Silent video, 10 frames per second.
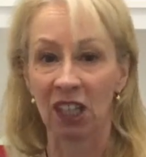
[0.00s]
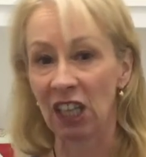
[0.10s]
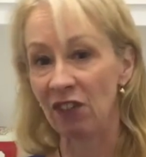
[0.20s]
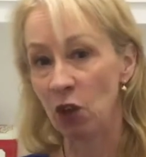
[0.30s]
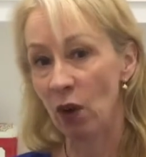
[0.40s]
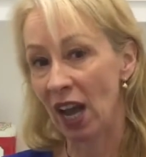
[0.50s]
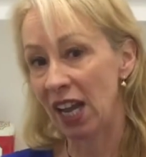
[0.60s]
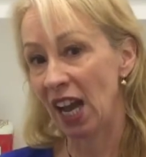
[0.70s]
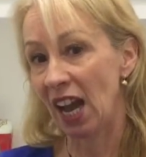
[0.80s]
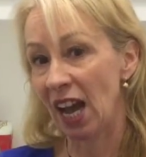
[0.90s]
If you
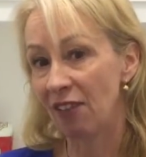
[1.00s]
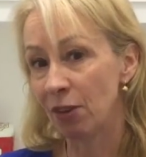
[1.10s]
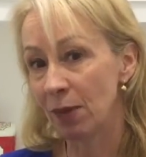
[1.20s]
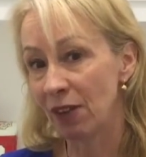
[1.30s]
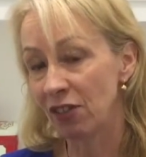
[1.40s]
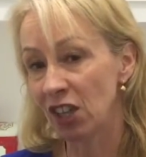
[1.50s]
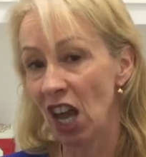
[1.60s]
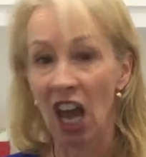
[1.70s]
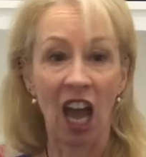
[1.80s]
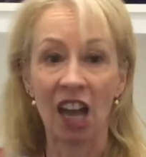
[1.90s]
ate a half a muffin
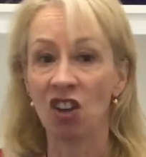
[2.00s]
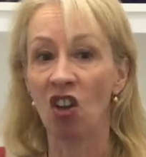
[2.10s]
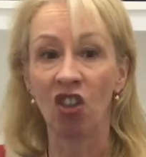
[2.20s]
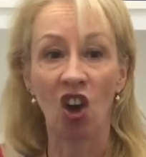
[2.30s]
and not